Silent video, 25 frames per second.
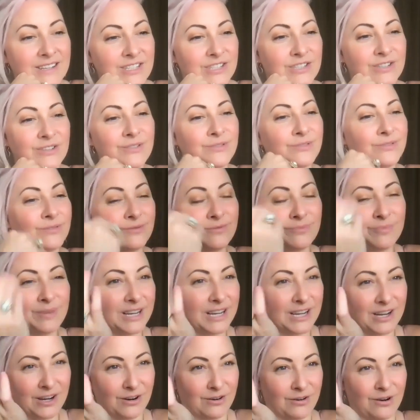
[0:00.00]
to be
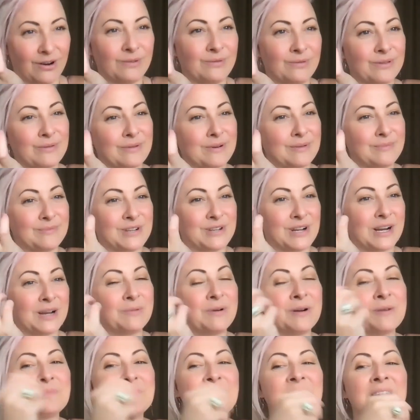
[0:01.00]
congruent with what I'm talking
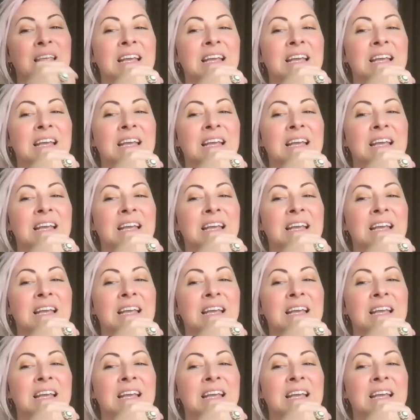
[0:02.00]
about.